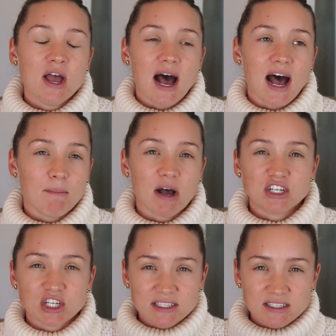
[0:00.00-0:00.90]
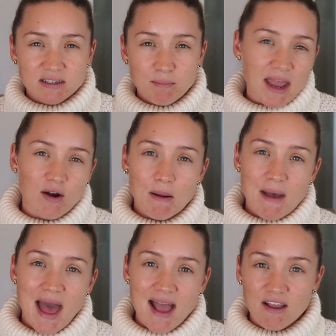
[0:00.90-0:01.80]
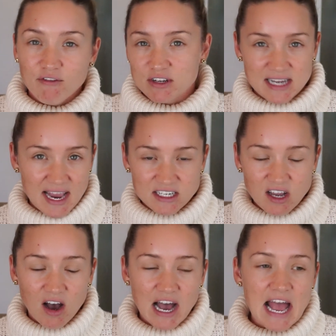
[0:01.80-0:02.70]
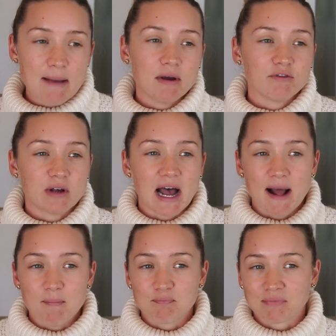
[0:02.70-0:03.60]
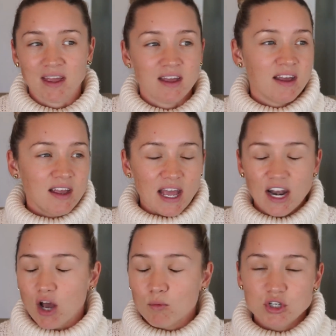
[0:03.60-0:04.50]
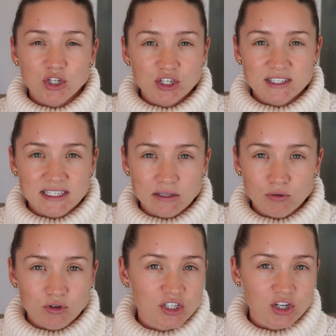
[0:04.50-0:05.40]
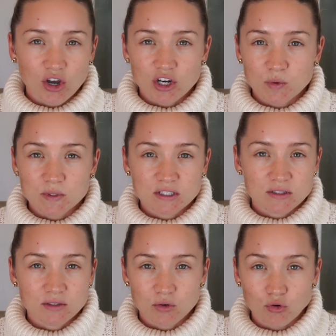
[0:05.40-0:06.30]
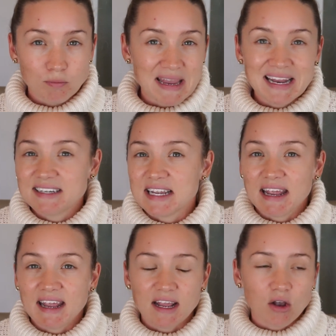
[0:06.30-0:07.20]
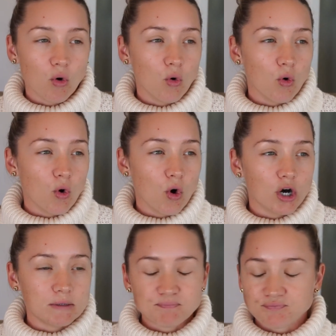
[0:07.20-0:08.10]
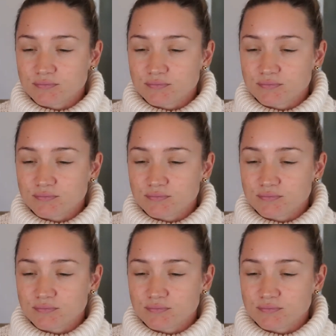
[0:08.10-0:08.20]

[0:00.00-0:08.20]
I just pair it back for daytime, and I would use this look to go to a school meeting or